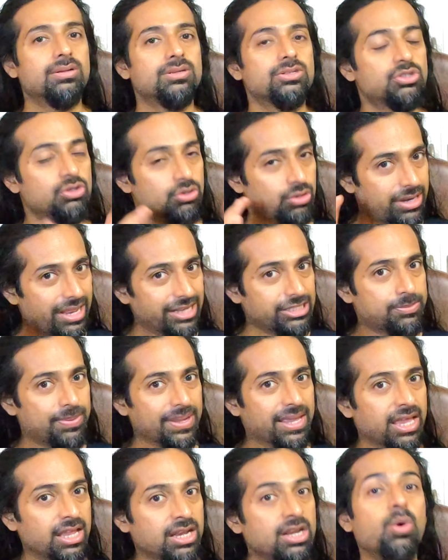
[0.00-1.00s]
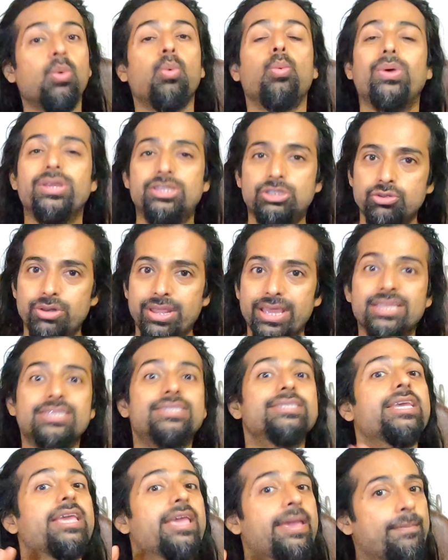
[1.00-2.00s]
So let's begin with
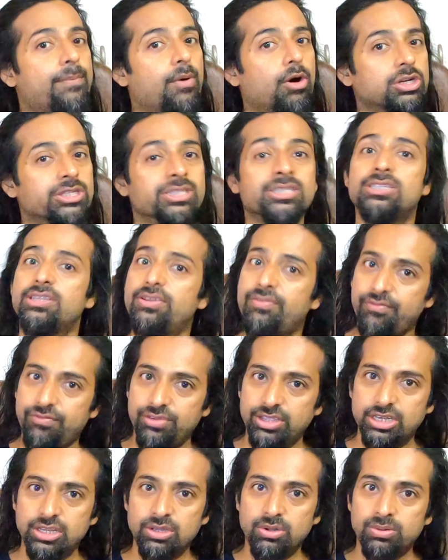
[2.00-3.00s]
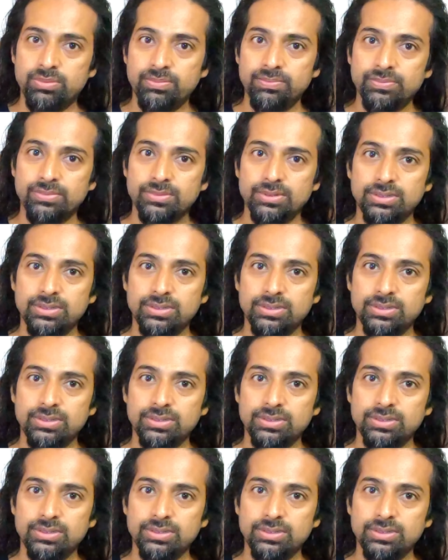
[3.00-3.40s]
today's important video.